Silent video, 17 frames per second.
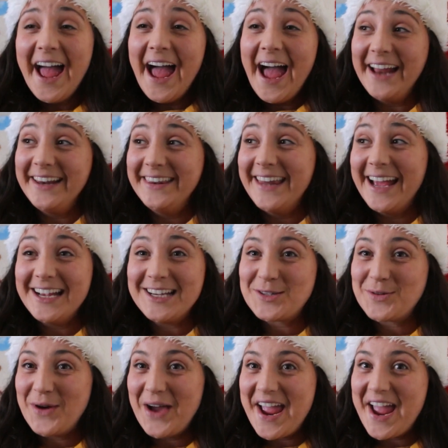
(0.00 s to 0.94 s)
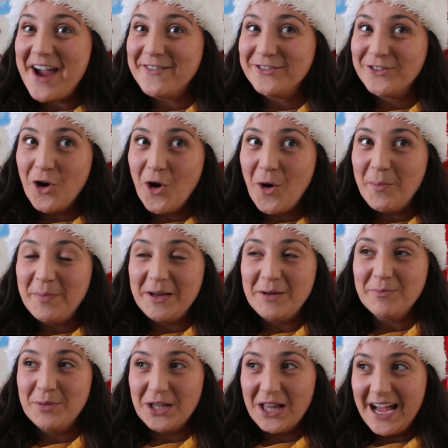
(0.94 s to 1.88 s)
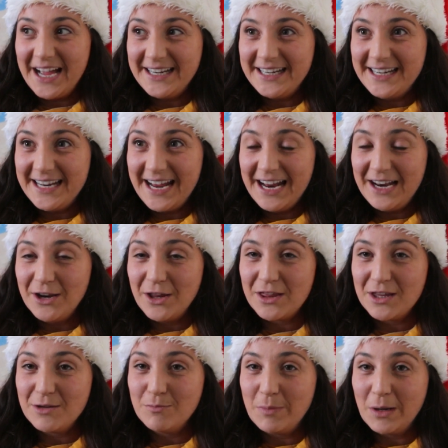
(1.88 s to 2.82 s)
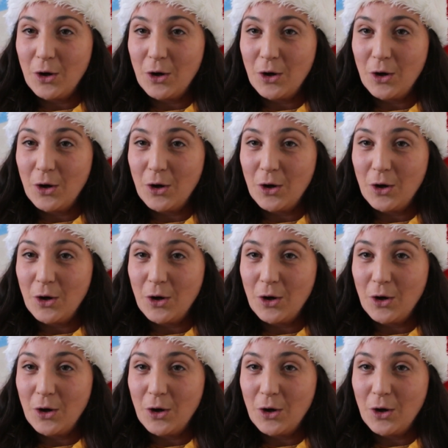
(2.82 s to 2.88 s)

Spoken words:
and that's why I've not been planning anything,